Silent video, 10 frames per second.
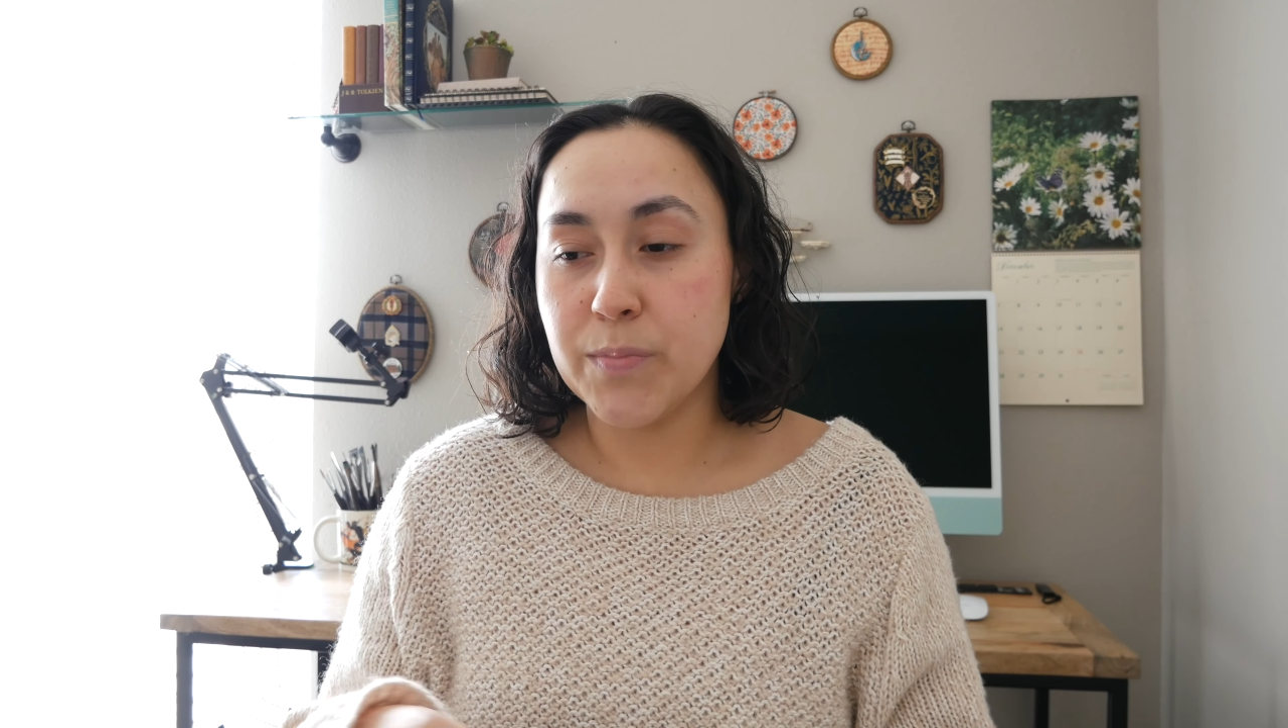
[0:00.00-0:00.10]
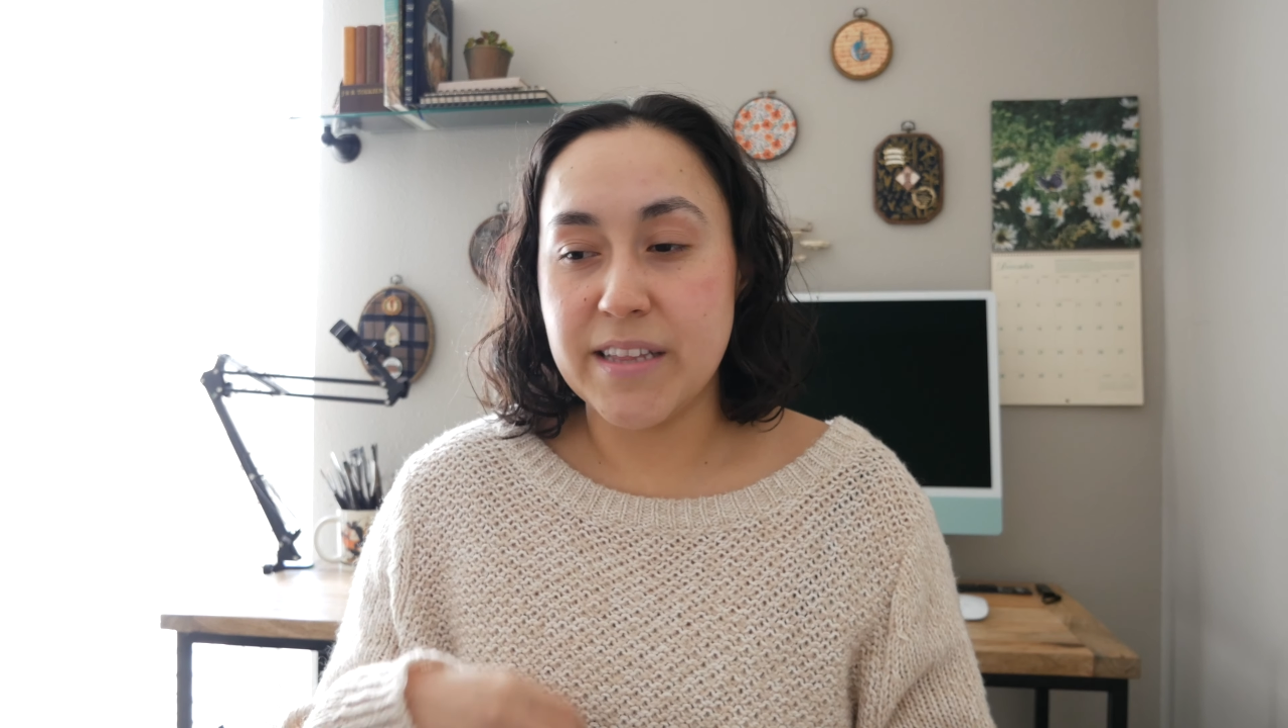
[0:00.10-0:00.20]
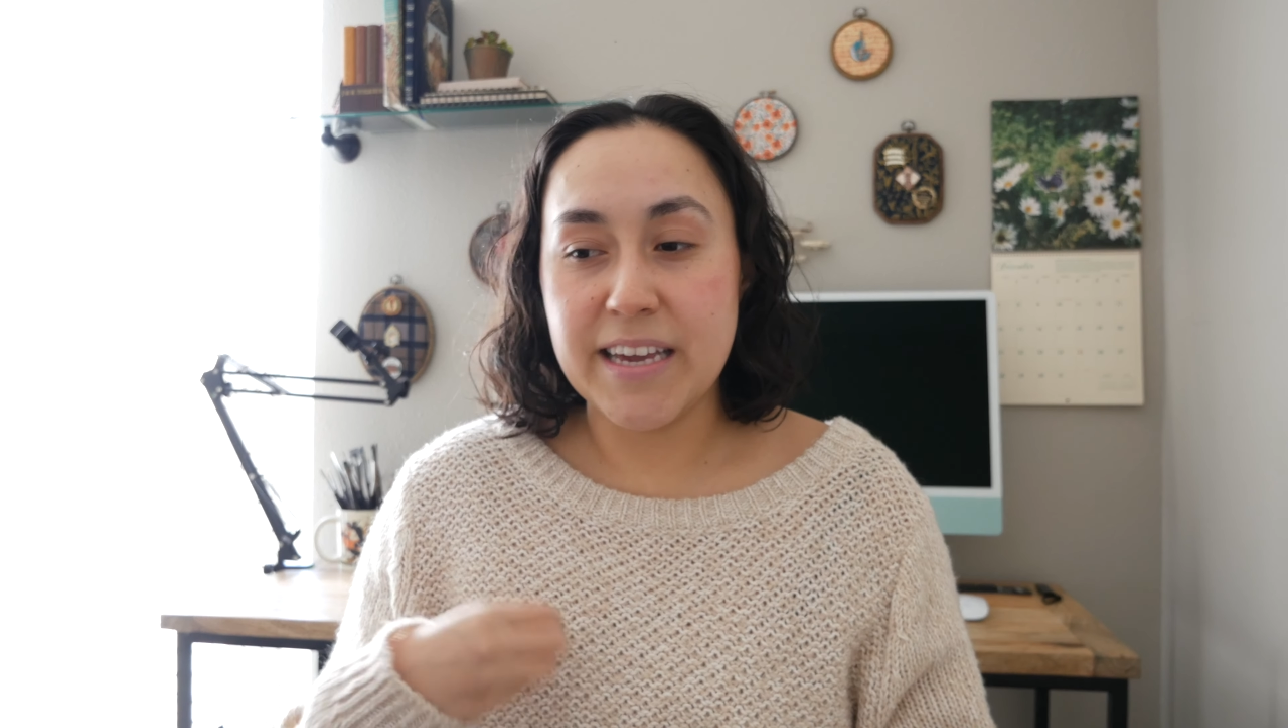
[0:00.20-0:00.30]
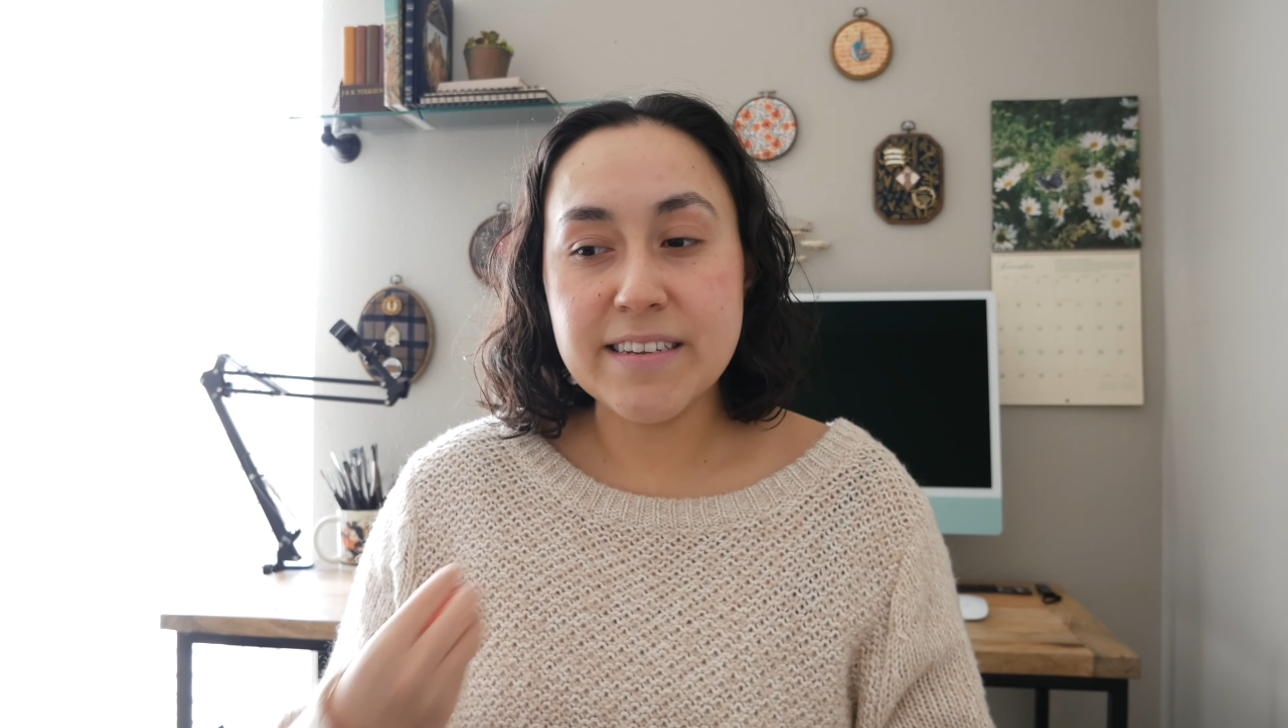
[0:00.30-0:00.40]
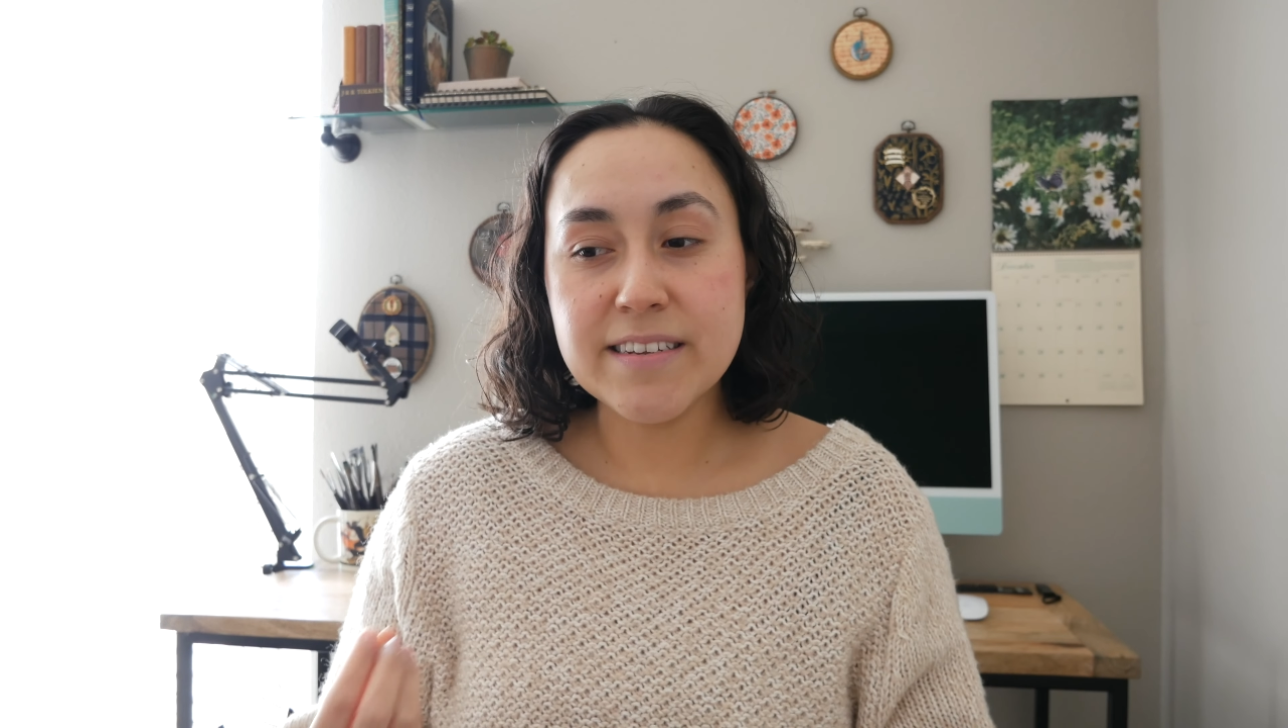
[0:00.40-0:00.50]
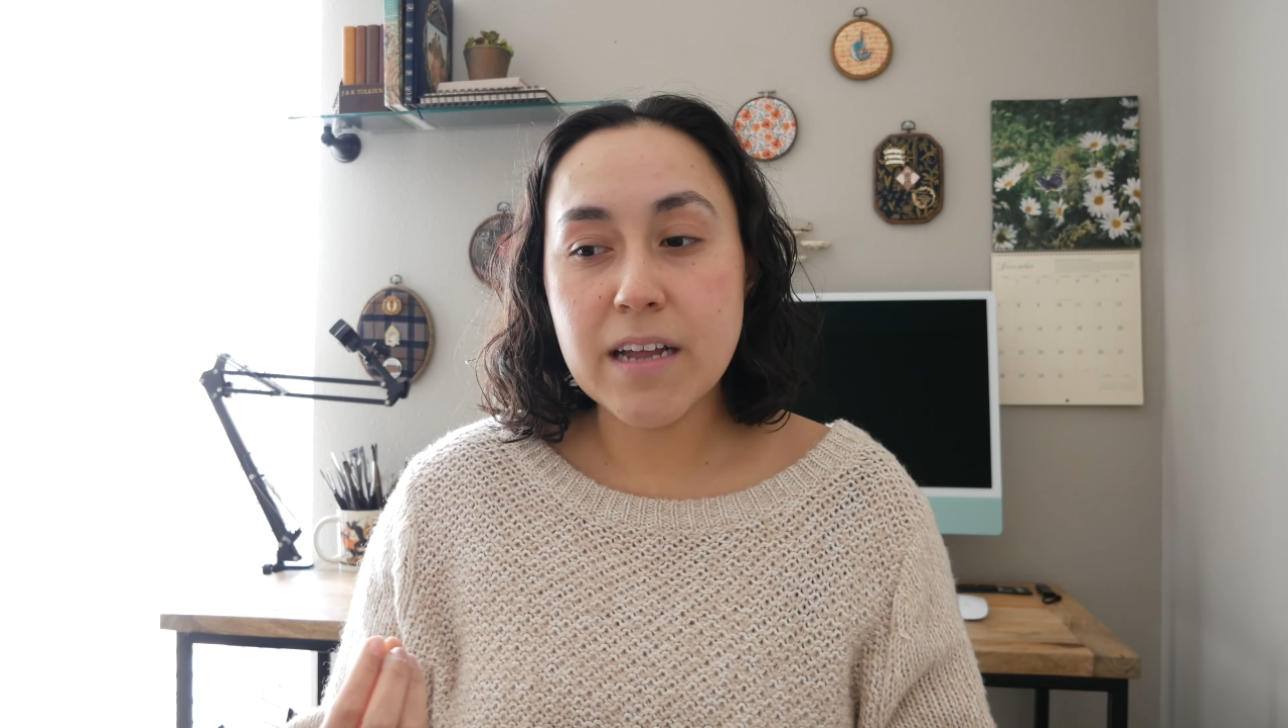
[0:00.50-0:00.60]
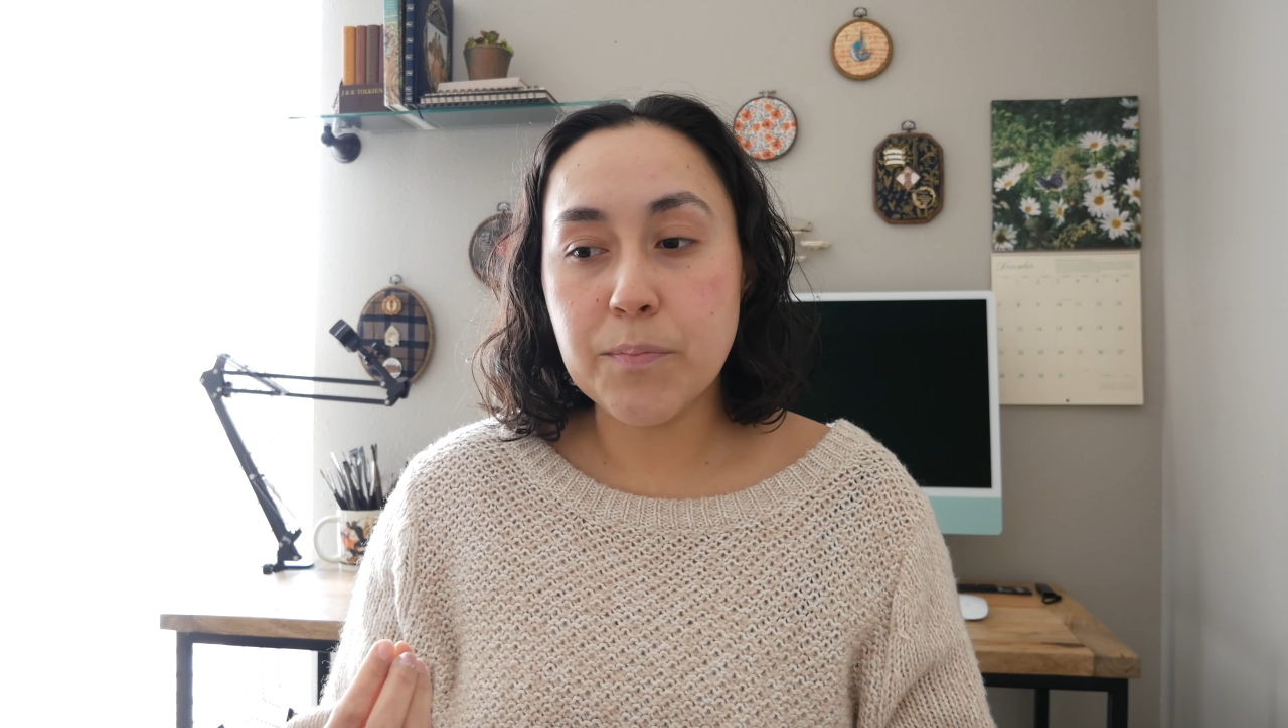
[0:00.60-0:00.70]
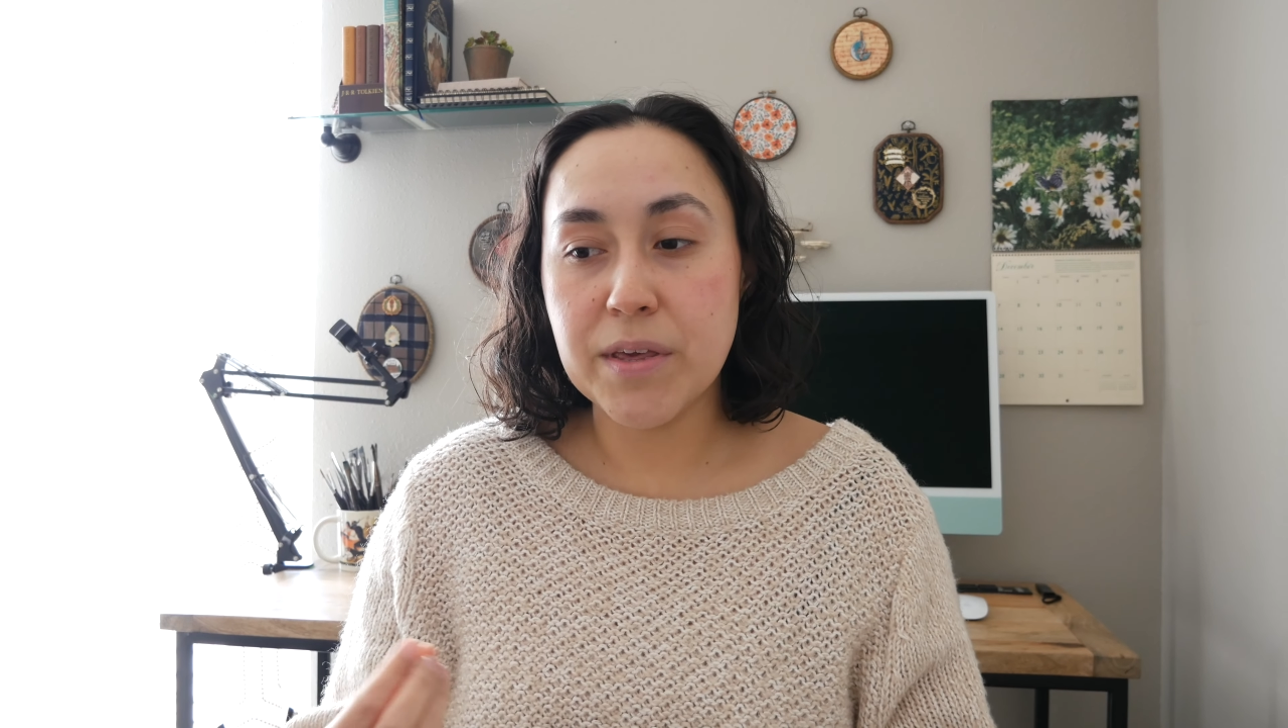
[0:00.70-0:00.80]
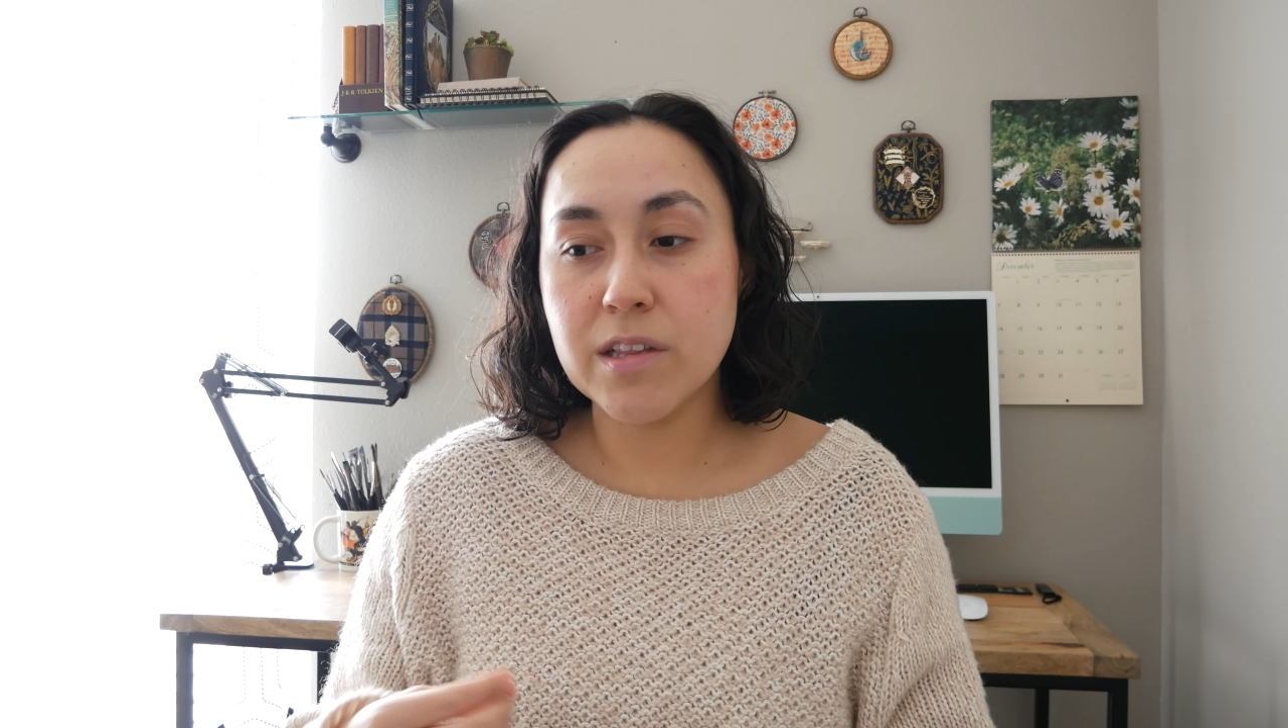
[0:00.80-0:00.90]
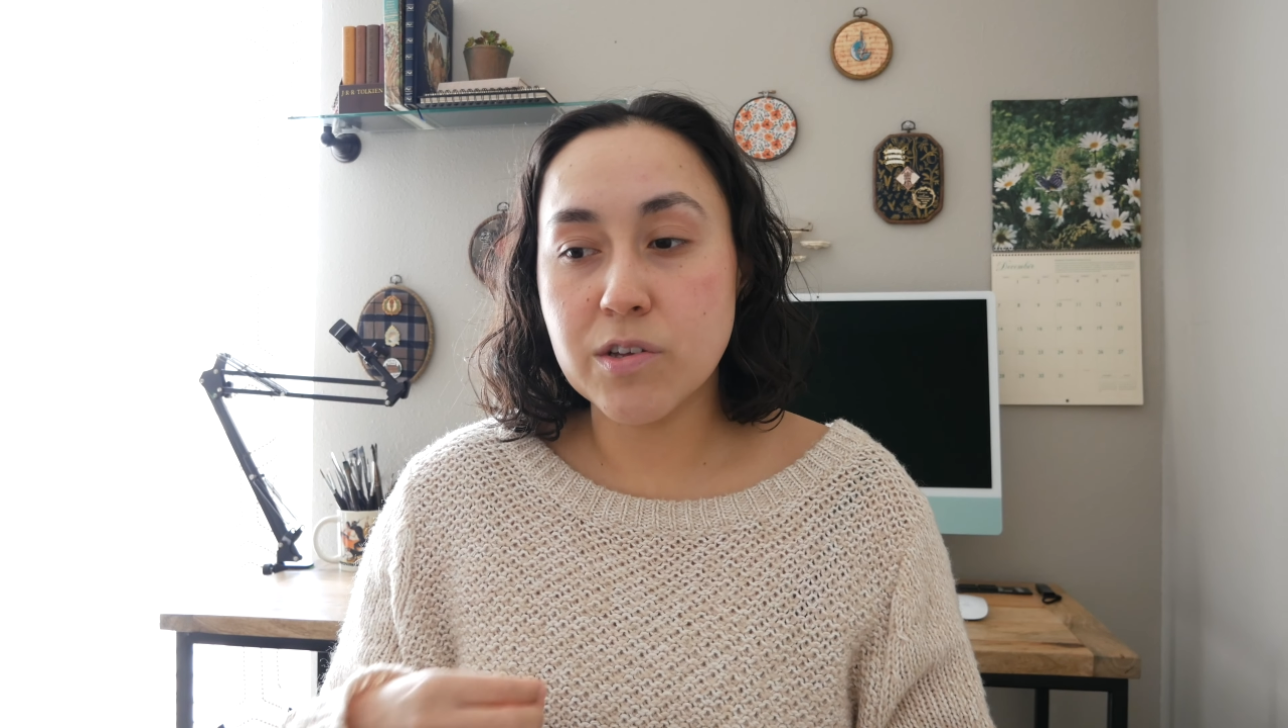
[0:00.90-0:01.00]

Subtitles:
but they ended up being a